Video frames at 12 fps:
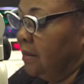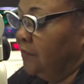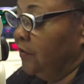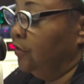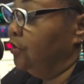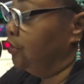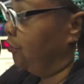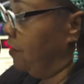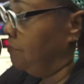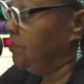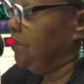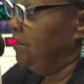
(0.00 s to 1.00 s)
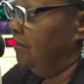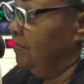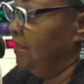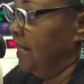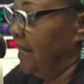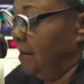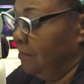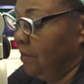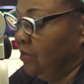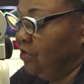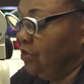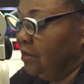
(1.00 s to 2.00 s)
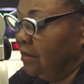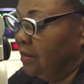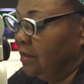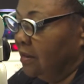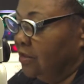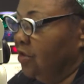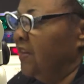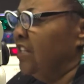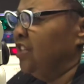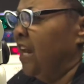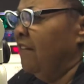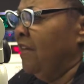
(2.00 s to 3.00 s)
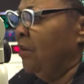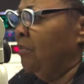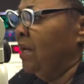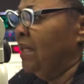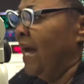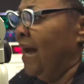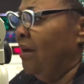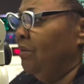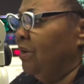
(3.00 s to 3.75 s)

The description of the damage. So they should have that written out.